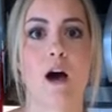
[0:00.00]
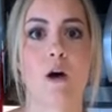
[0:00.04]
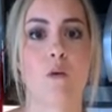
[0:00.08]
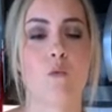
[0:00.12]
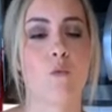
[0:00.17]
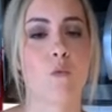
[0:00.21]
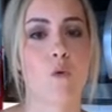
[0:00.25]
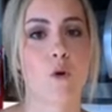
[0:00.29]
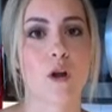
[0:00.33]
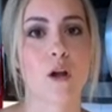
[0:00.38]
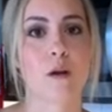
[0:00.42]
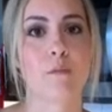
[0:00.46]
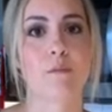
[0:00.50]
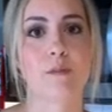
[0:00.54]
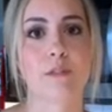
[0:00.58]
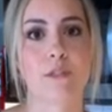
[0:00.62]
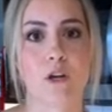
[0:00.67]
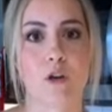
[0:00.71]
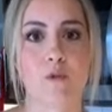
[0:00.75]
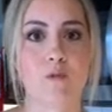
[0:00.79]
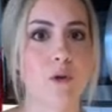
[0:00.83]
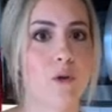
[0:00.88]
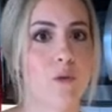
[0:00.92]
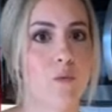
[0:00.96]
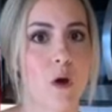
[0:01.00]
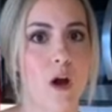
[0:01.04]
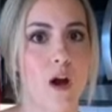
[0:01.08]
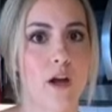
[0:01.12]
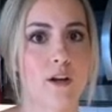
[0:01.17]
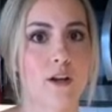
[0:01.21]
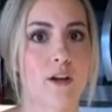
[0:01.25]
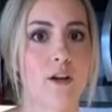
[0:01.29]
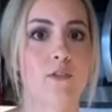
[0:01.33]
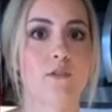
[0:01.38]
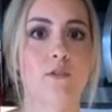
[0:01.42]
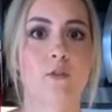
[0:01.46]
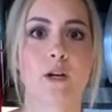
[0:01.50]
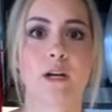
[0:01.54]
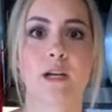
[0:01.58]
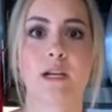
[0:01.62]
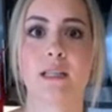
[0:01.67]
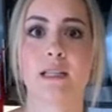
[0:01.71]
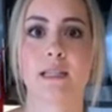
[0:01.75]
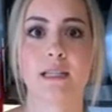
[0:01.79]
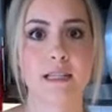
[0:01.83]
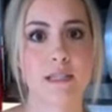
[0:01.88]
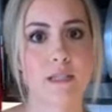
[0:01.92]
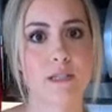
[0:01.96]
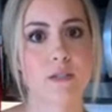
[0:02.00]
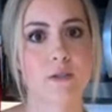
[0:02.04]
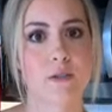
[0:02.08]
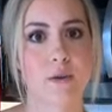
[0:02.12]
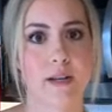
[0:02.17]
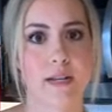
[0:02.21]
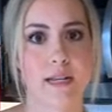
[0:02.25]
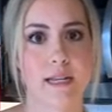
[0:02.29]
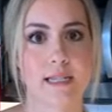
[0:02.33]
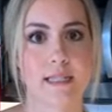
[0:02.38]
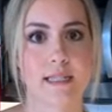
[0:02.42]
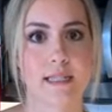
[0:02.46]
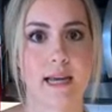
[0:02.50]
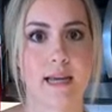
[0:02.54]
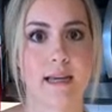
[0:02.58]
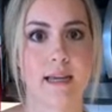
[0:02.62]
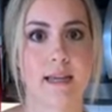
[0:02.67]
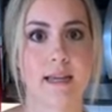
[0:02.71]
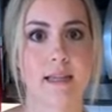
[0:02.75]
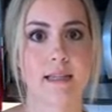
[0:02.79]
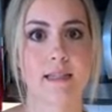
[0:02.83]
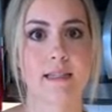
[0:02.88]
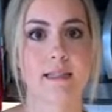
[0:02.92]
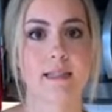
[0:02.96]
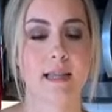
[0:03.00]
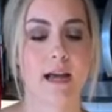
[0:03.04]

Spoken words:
warm soapy water for at least 20 seconds.